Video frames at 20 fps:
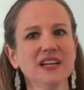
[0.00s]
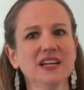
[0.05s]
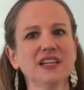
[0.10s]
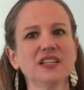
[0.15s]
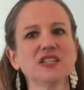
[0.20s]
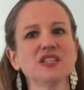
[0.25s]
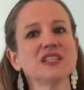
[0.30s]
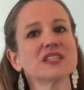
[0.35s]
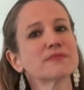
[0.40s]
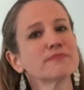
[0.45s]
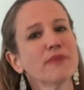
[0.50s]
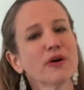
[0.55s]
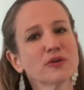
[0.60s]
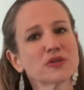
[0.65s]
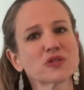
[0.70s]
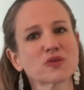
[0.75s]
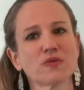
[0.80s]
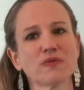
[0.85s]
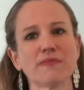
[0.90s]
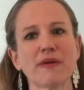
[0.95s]
she's
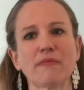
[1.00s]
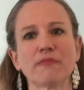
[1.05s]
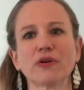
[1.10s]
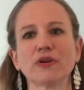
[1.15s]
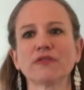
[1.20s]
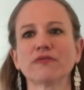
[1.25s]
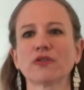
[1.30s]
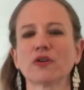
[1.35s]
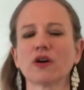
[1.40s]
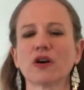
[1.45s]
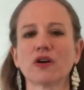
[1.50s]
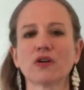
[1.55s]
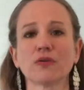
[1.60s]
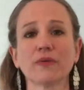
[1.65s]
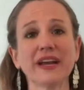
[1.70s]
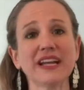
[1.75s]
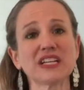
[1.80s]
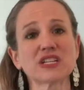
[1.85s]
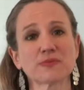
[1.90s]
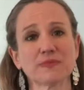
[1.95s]
most remembered for her
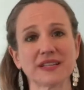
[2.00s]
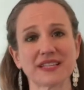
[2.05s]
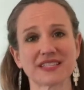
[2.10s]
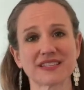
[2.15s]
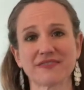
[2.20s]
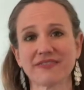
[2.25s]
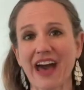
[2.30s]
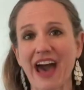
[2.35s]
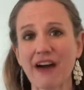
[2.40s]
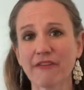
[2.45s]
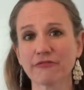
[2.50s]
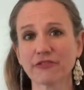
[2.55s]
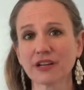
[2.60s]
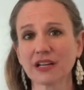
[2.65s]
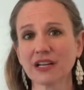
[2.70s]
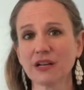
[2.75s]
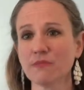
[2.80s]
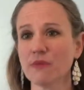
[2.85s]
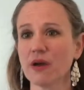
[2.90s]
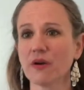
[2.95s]
arrangements of
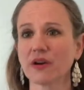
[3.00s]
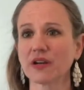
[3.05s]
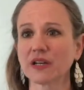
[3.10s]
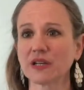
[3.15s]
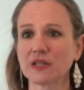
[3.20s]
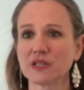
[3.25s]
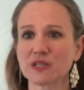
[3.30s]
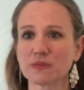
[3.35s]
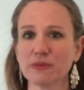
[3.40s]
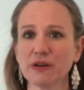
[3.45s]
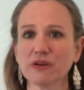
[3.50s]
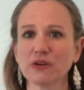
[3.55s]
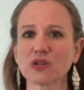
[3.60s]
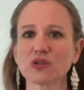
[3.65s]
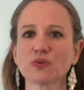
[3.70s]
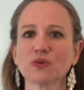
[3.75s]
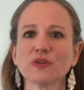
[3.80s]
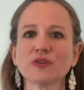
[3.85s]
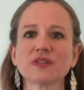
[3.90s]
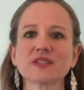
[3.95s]
African American
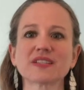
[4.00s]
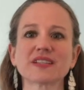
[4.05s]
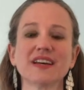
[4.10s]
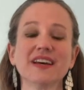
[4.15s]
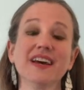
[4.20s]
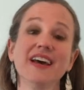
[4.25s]
spirituals